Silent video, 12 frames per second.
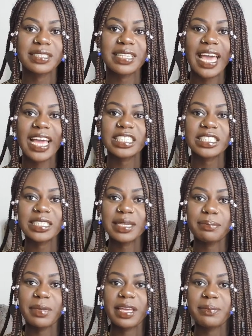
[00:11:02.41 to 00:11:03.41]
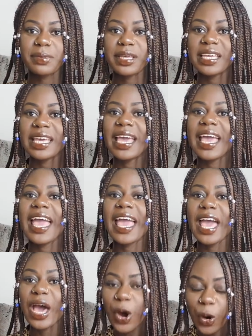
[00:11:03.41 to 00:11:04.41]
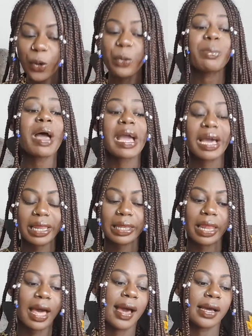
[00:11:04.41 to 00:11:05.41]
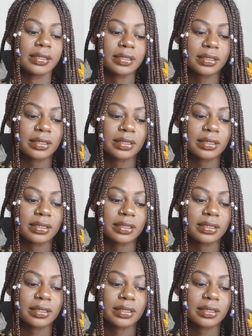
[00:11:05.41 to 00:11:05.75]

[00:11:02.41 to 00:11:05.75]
has actually made me hold back a lot.